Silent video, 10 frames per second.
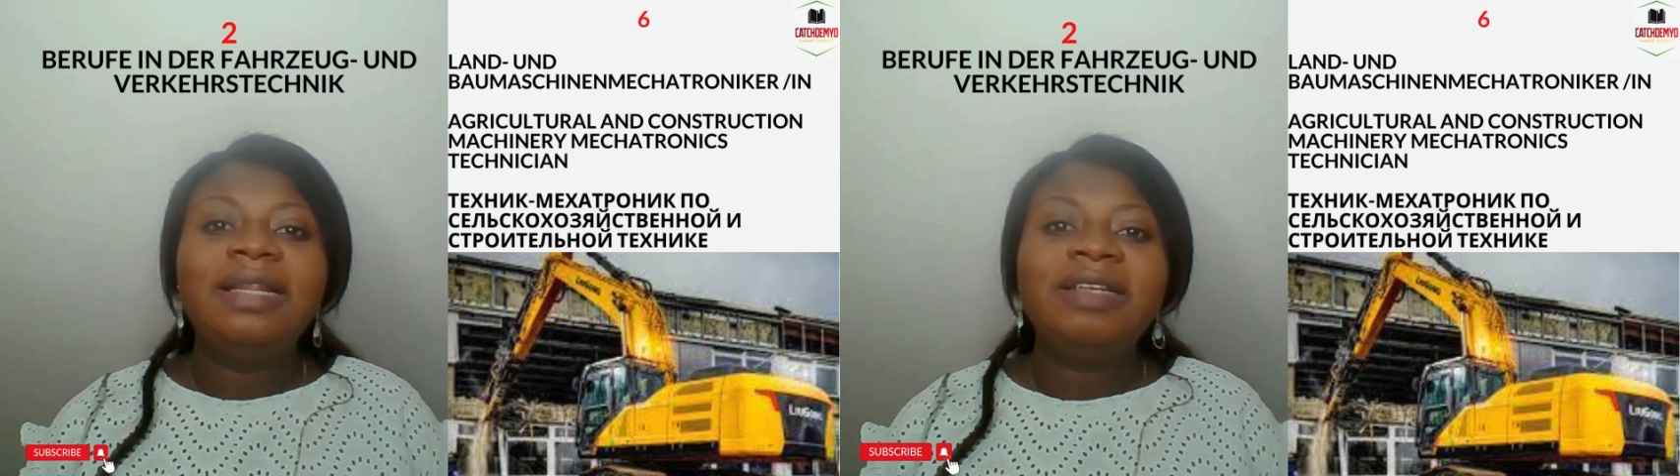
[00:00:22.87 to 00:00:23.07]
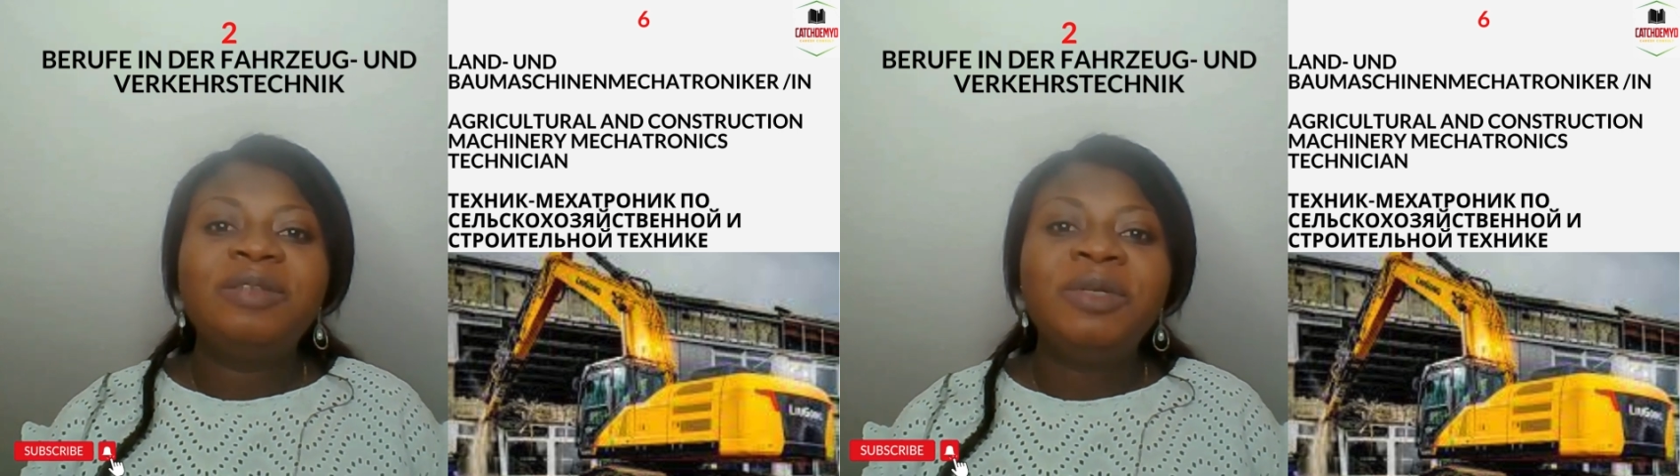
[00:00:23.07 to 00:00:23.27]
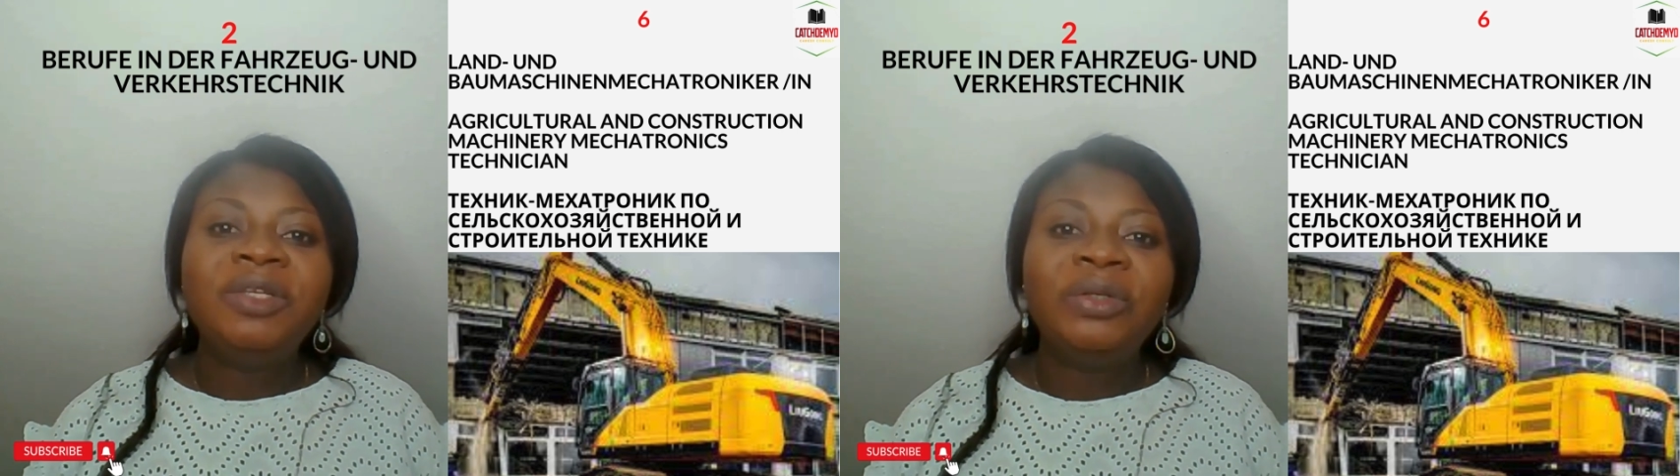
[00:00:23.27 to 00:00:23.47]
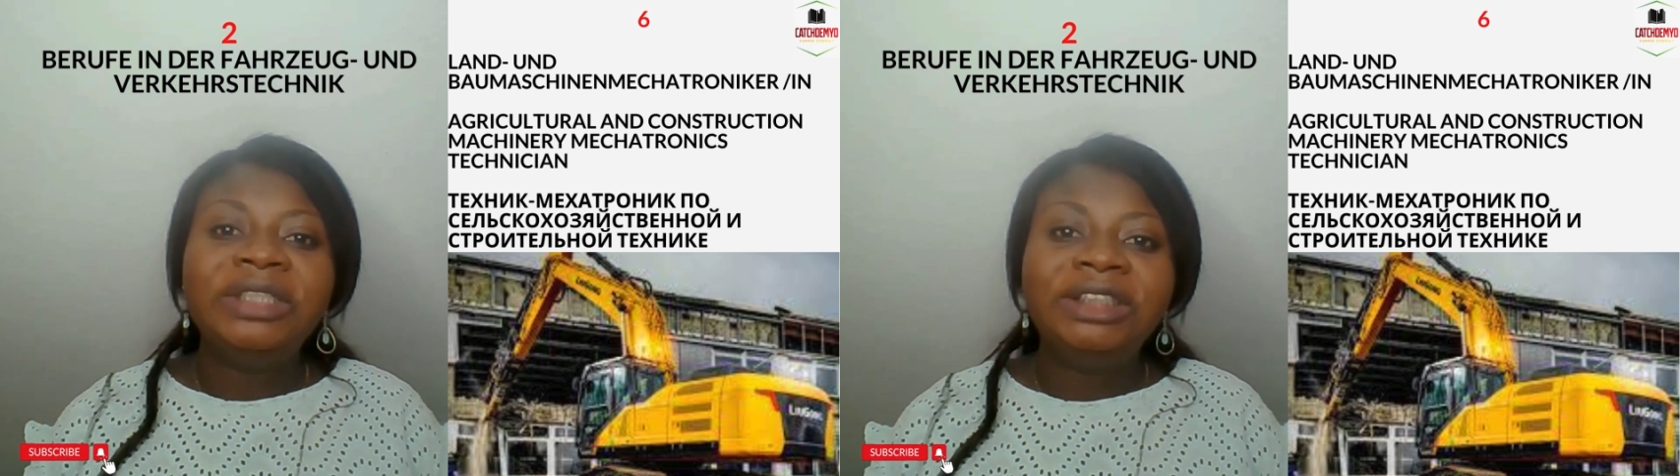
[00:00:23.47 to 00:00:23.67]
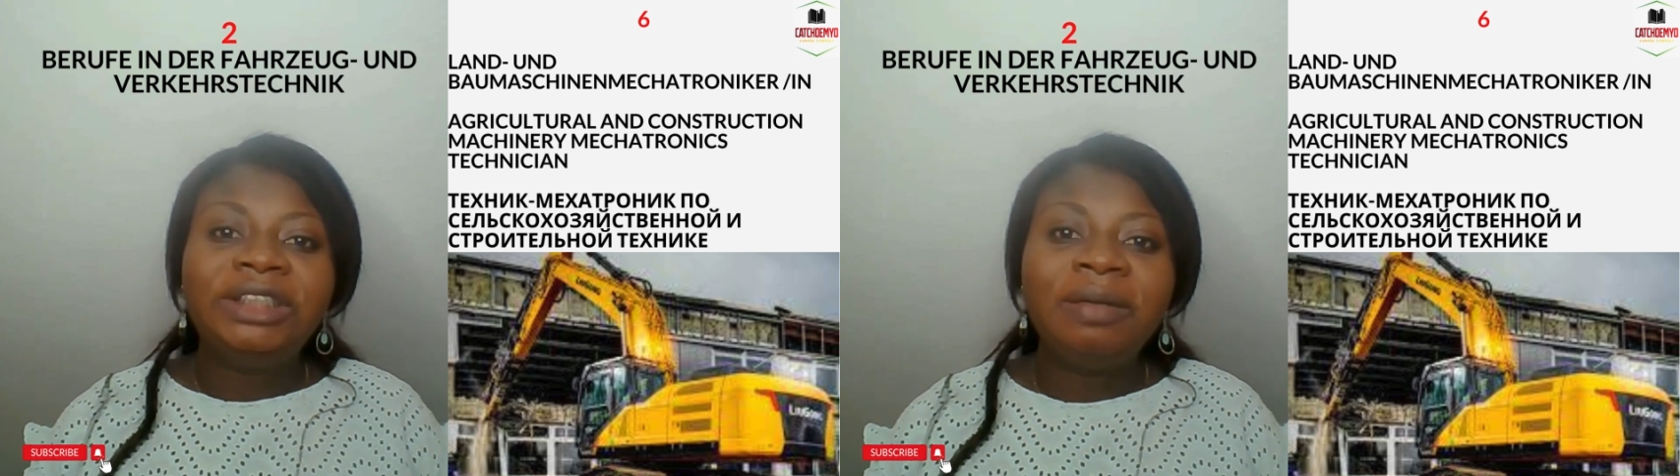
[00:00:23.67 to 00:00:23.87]
that is being done
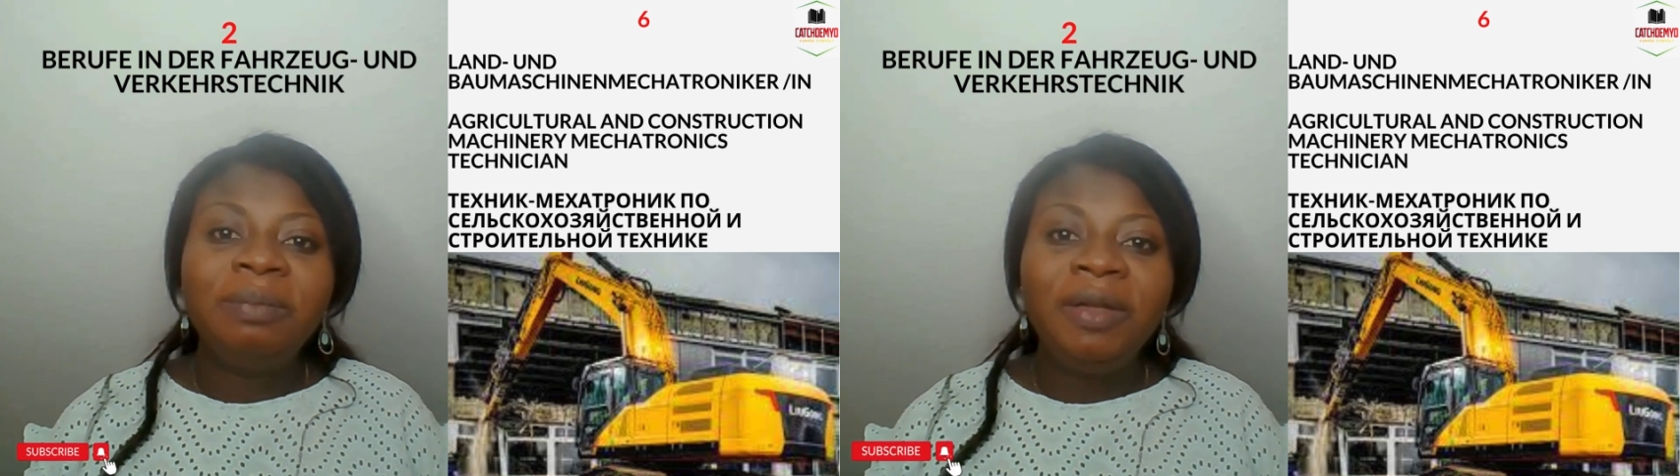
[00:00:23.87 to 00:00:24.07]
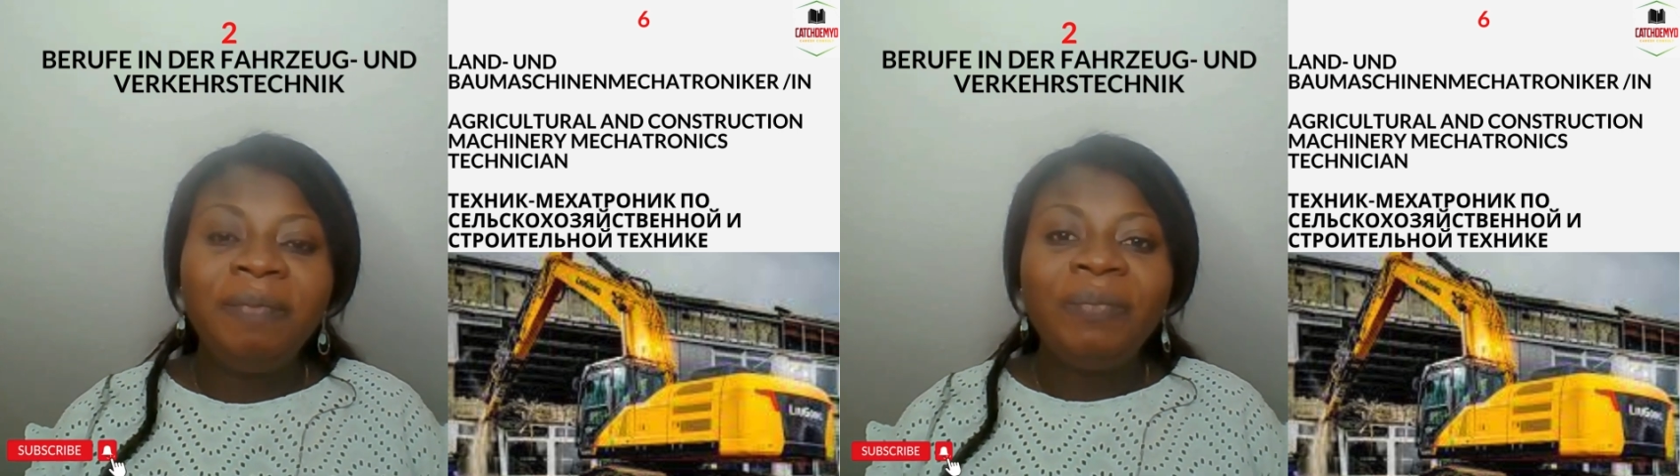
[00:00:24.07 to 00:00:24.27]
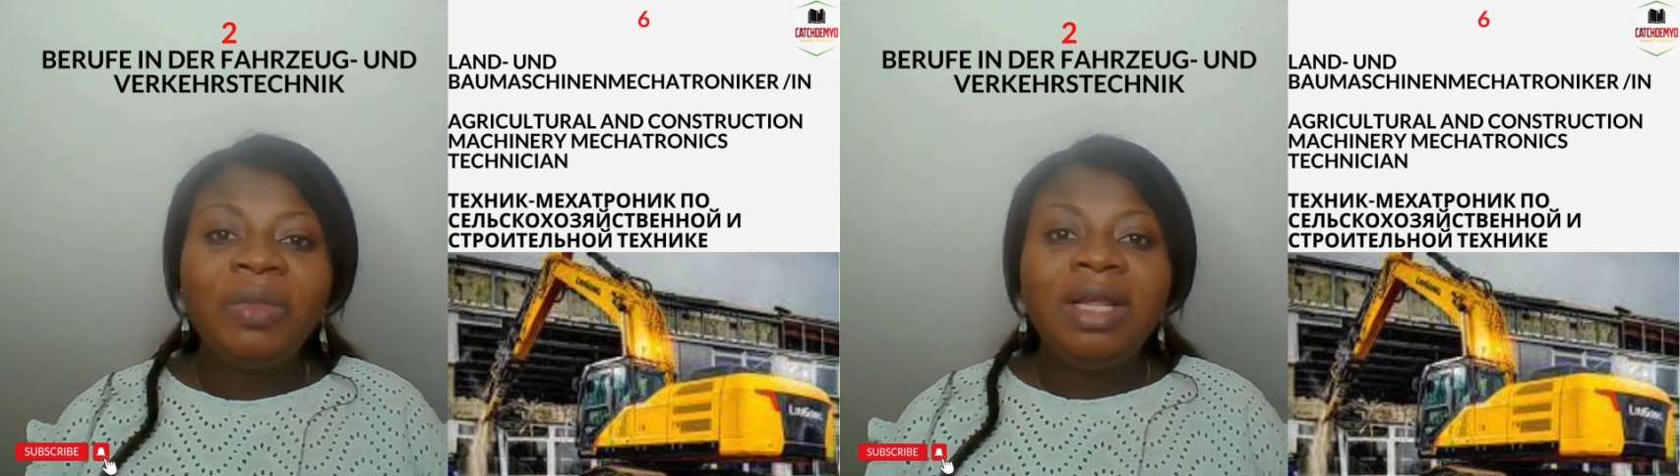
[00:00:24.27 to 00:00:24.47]
in Germany.